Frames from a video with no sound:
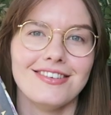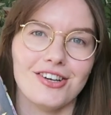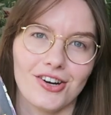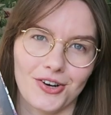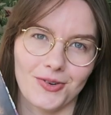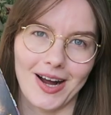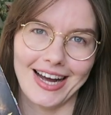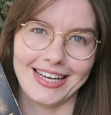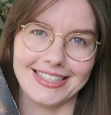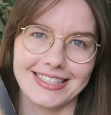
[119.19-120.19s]
Dark
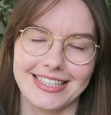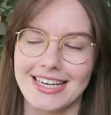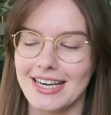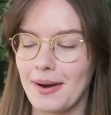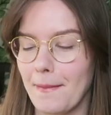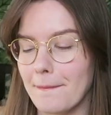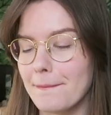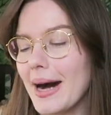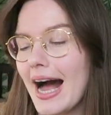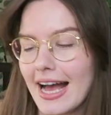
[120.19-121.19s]
Rise
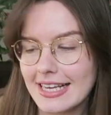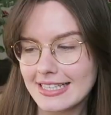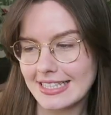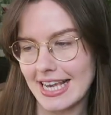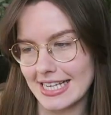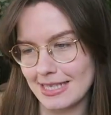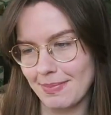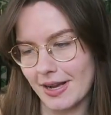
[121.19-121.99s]
by C S